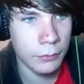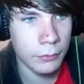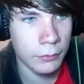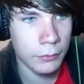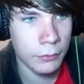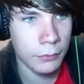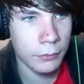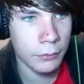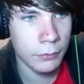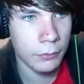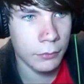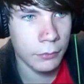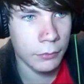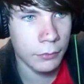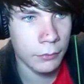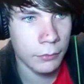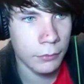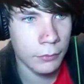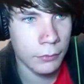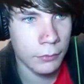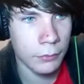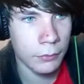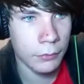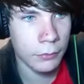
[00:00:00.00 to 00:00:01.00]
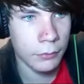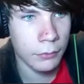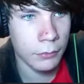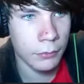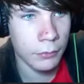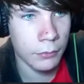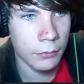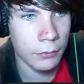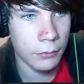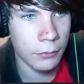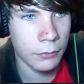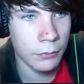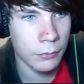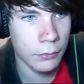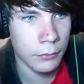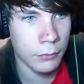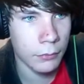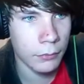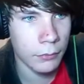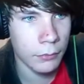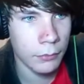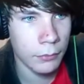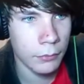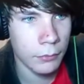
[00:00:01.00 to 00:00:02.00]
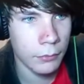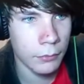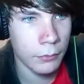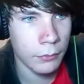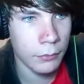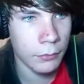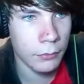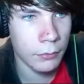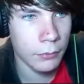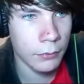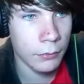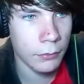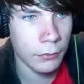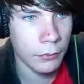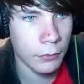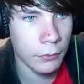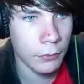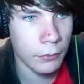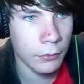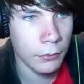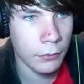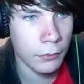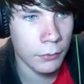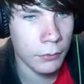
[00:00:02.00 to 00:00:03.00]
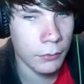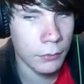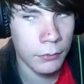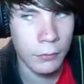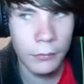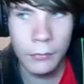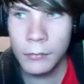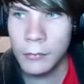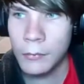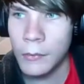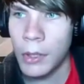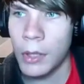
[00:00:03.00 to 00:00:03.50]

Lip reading: The person shown says nothing.